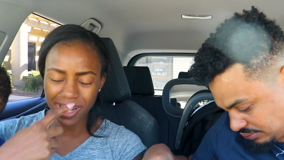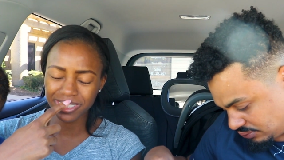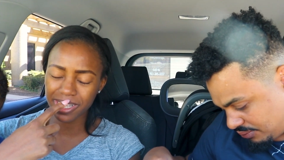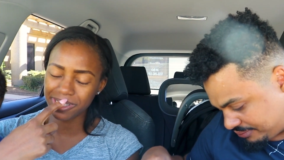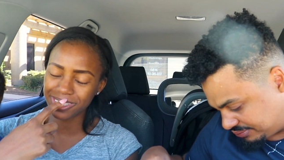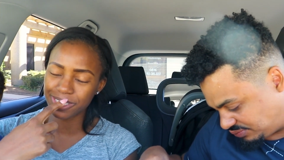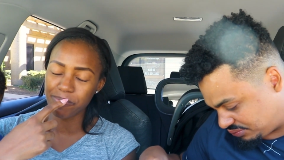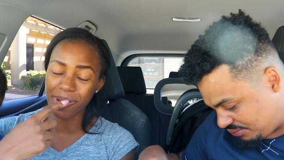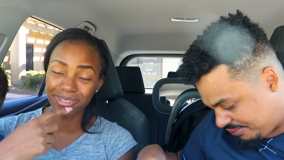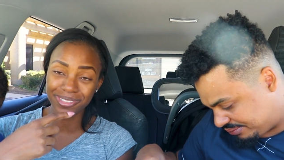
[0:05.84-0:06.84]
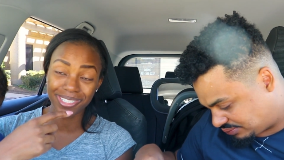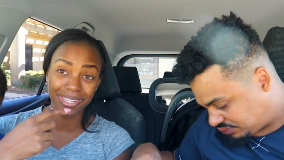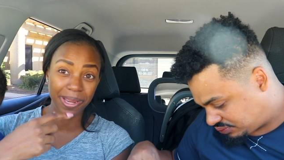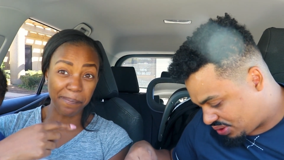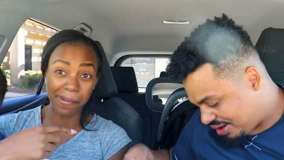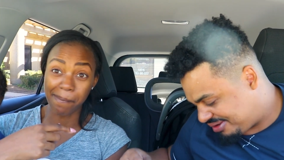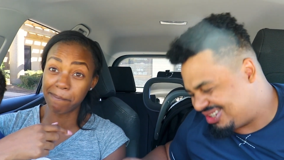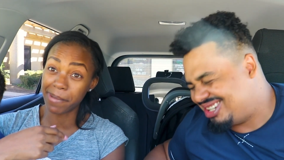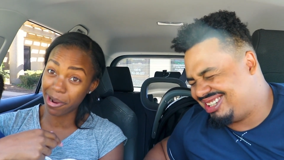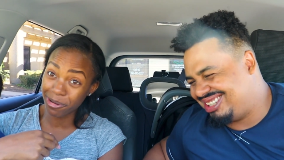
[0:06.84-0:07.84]
Speaker 1: I say this melted in my
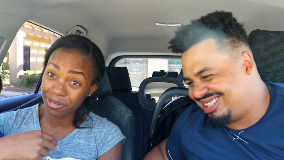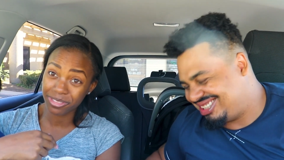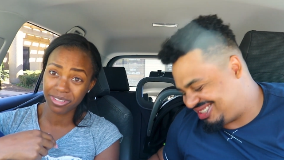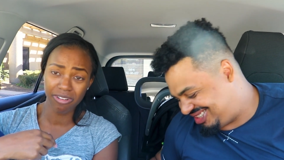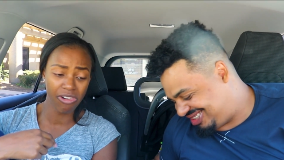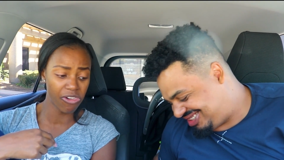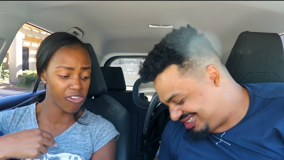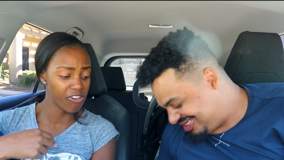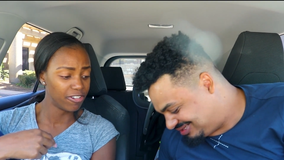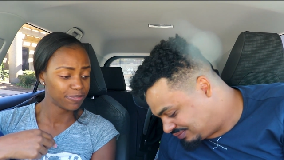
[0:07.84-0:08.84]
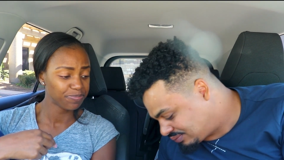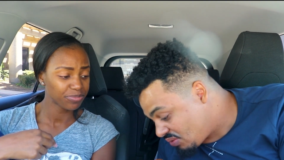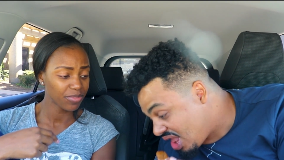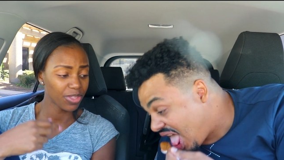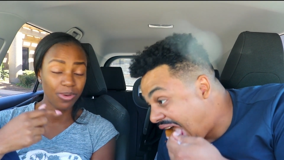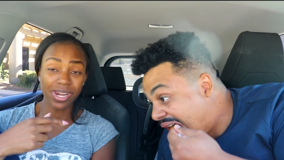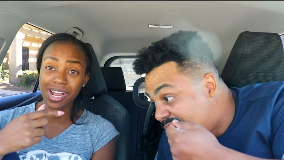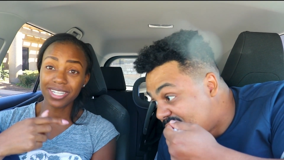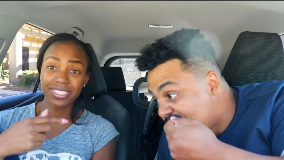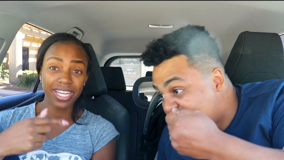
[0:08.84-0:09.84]
mouth, when
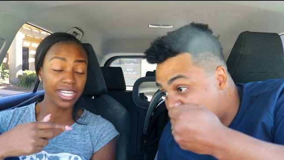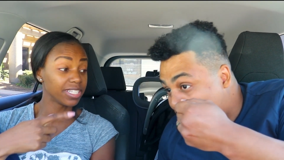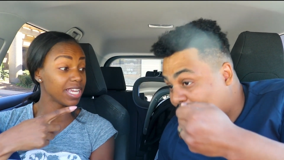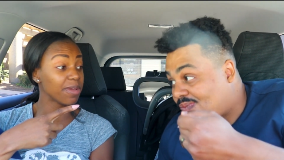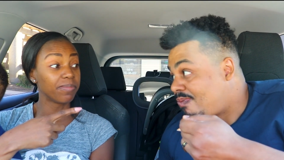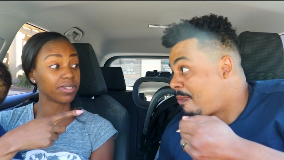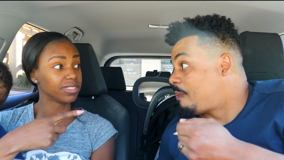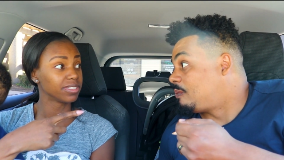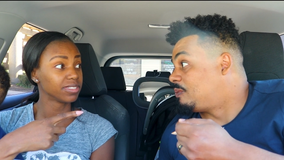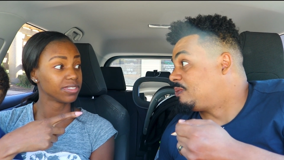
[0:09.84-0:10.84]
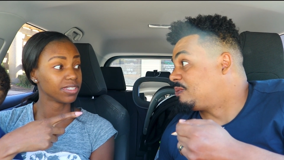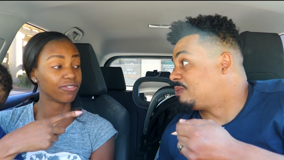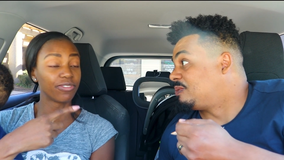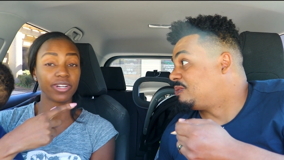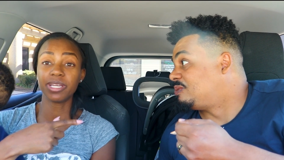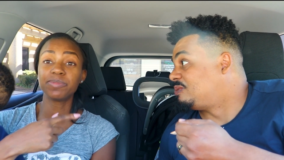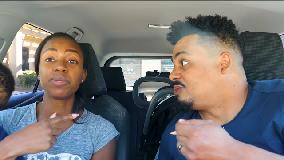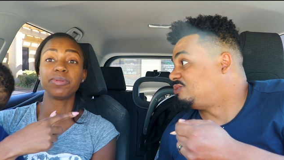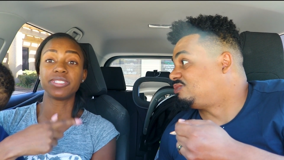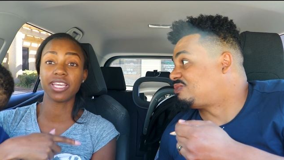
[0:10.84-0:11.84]
I say it, for him
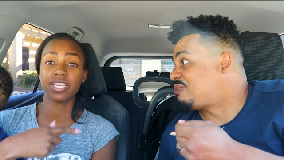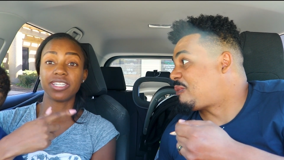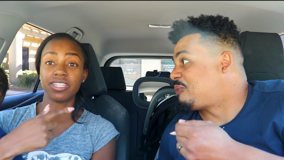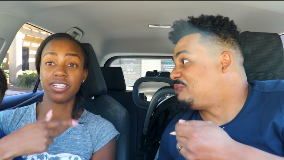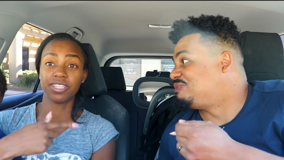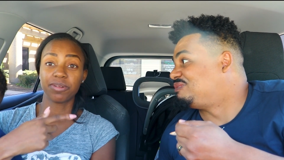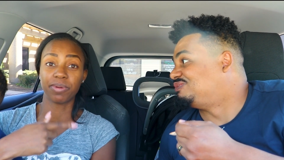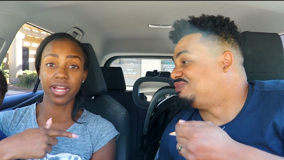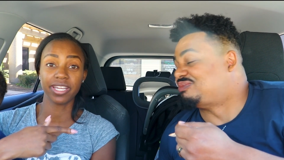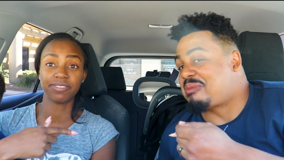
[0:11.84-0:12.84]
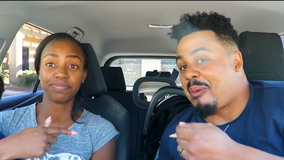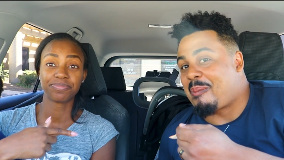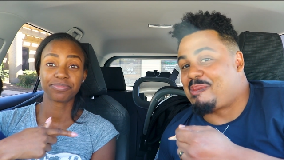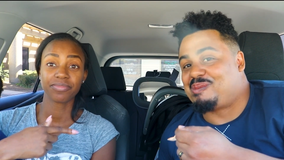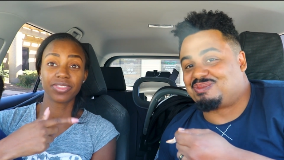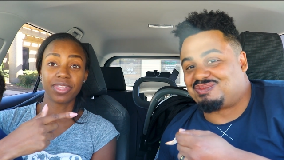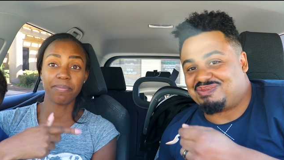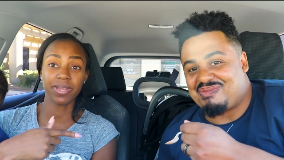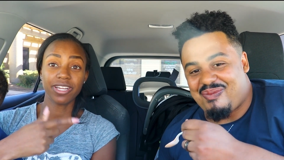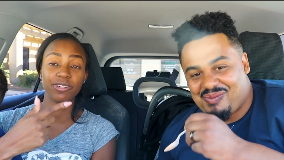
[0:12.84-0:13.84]
to be taking another bite, the
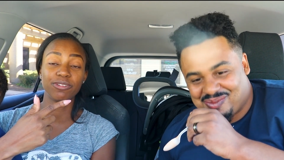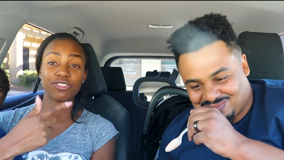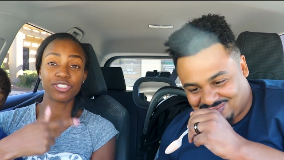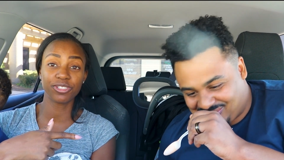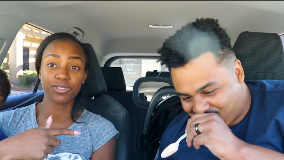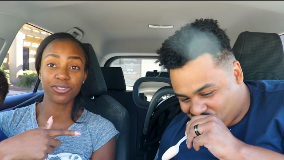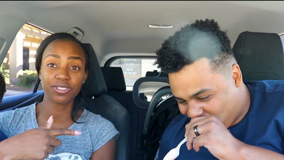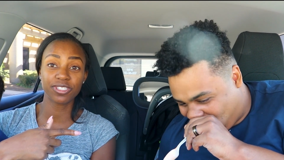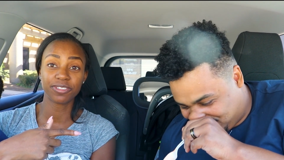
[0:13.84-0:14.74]
man who chews